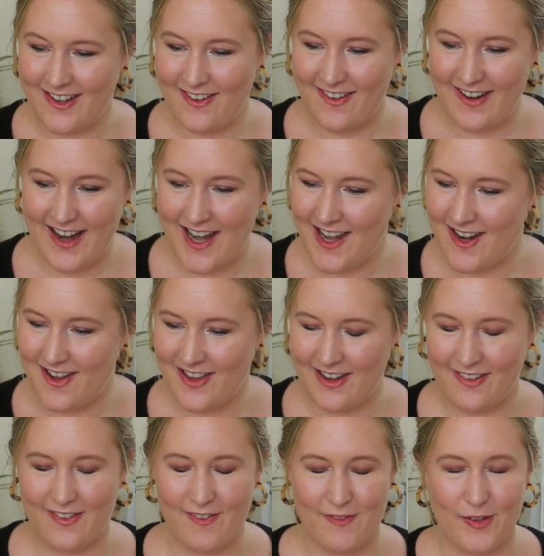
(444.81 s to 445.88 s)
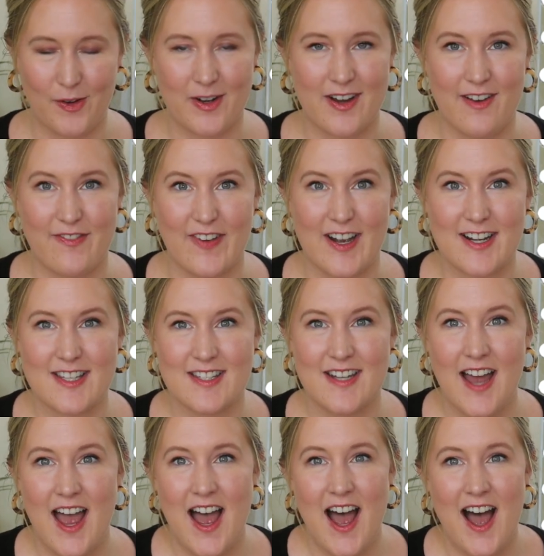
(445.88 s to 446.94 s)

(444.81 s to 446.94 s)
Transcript: I didn't know they were from Florida at first.